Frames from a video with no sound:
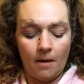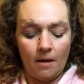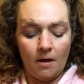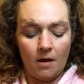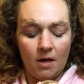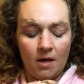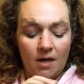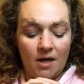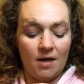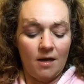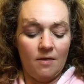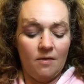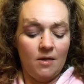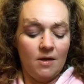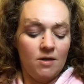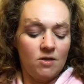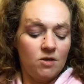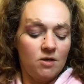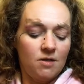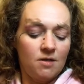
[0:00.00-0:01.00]
Again,
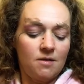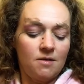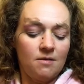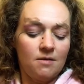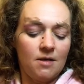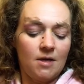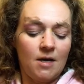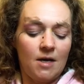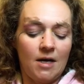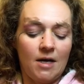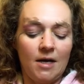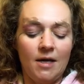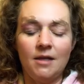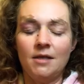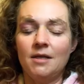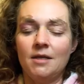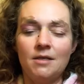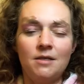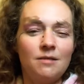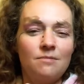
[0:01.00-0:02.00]
they
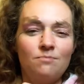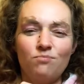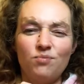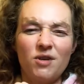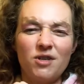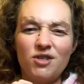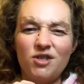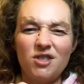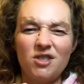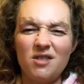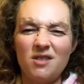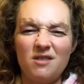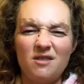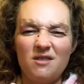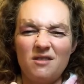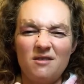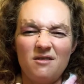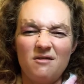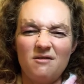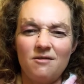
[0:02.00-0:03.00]
hide these brushes.
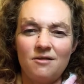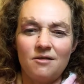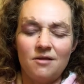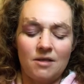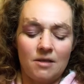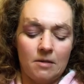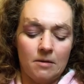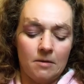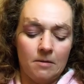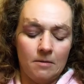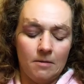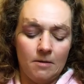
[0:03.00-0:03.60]
They're just